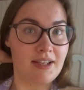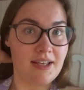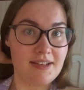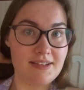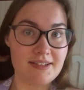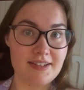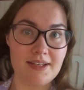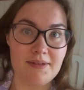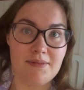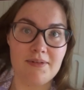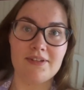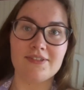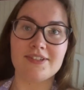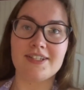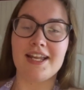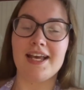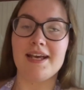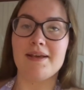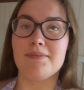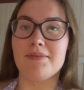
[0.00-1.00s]
see what
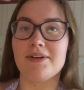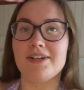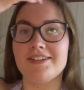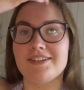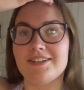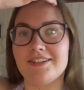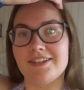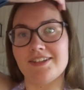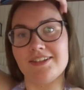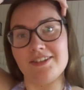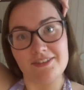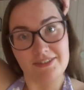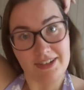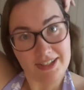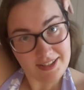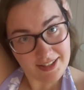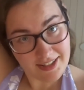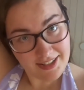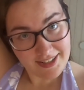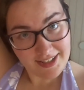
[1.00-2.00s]
today brings us the
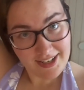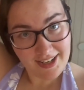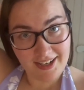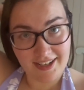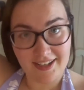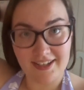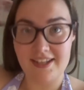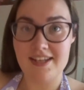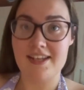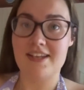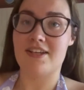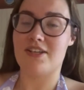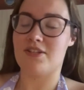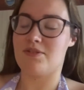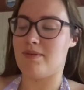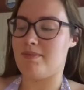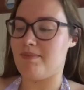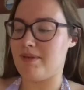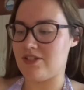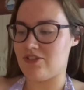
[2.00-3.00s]
rest of the day because
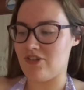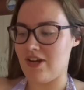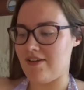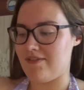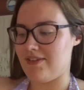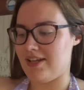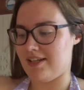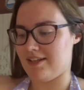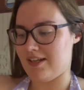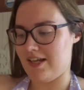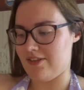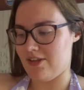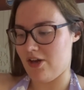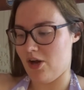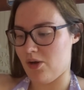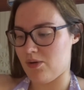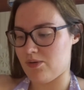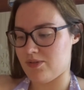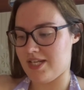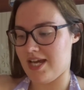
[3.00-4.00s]
we've been traveling like the
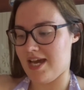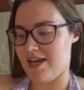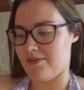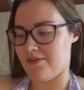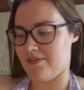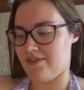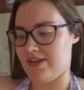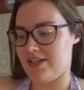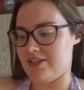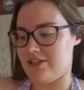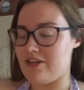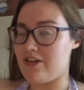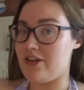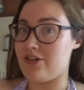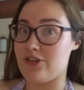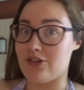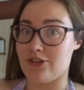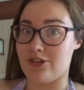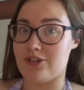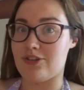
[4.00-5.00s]
whole day we've literally
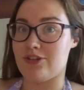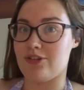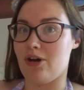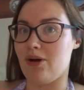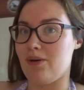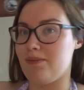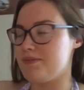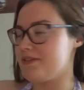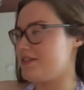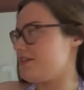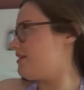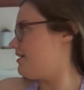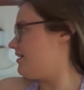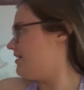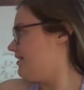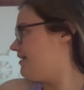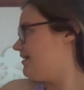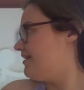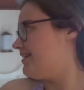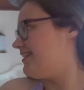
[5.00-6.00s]
just stopped
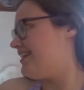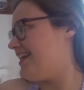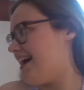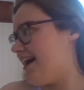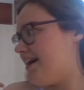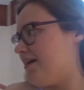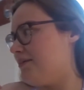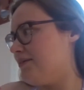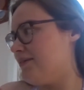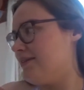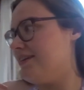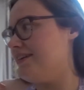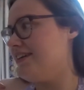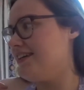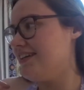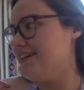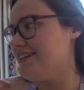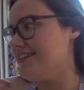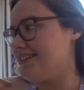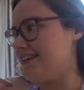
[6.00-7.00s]
now
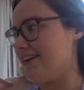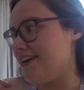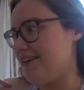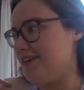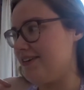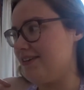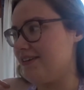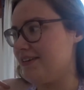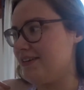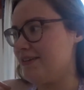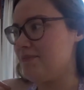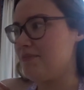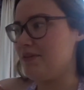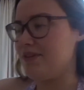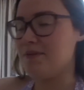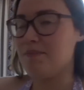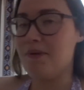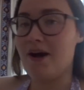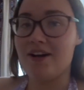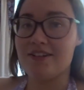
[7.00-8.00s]
so but
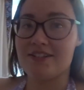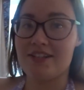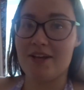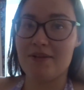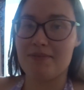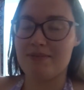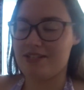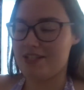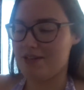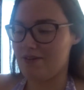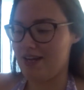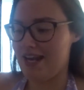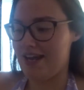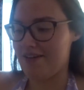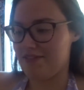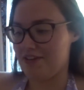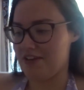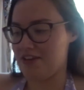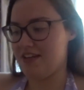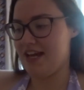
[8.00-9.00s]
the park's open till
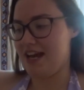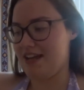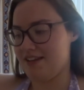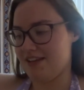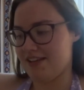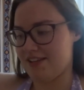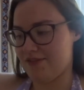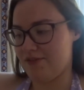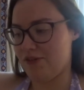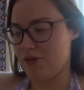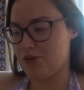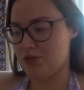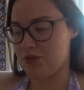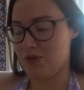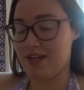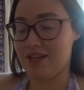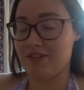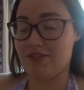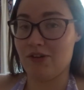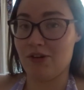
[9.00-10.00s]
11 and it's
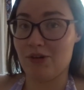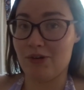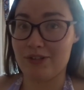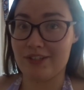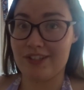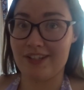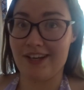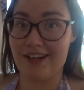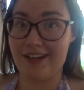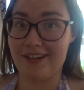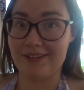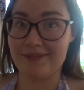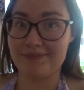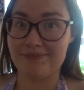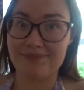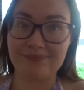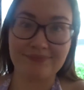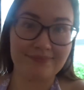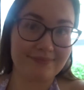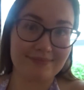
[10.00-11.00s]
4:24 so
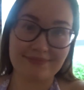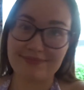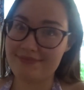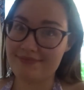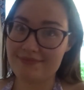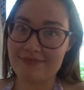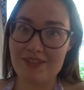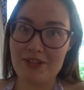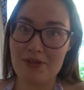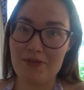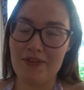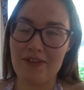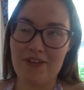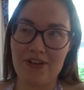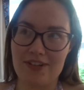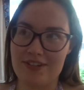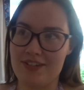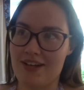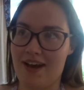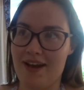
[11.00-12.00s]
Ooh. we've
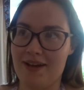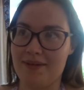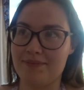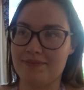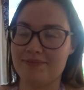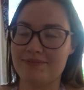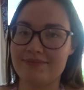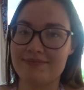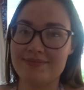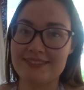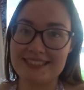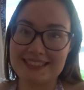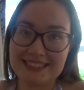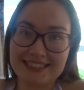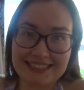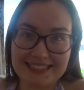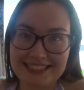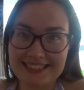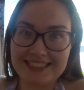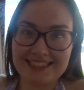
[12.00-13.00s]
got time
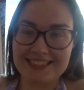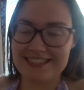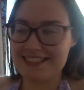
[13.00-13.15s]
how shiny